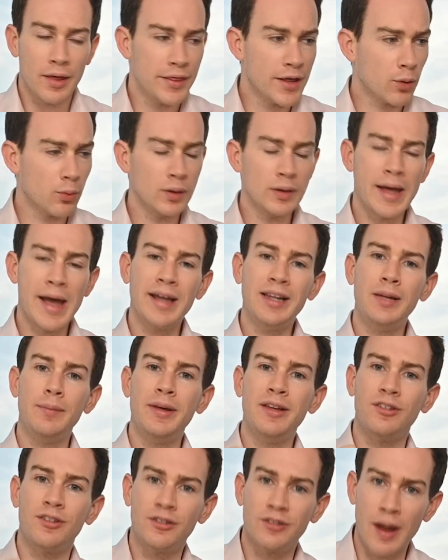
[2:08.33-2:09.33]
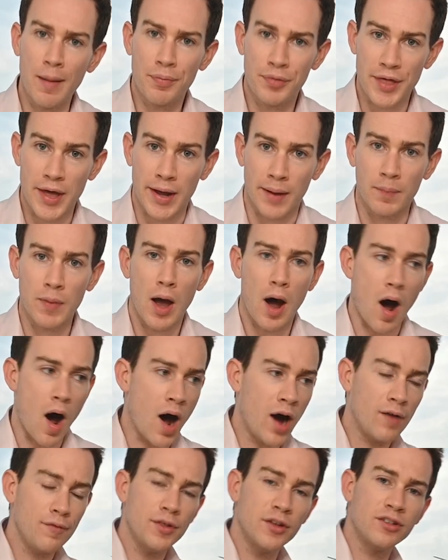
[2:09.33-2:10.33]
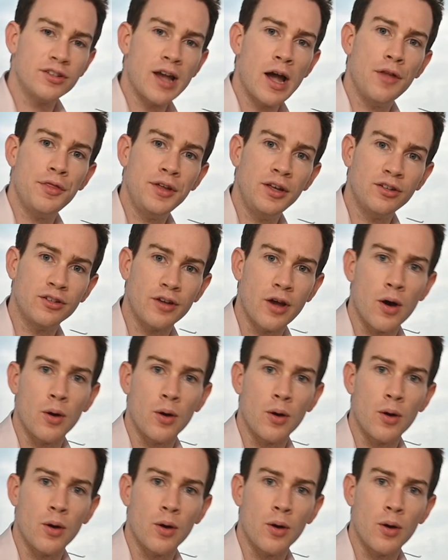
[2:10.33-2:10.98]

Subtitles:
there will likely be something off the southeast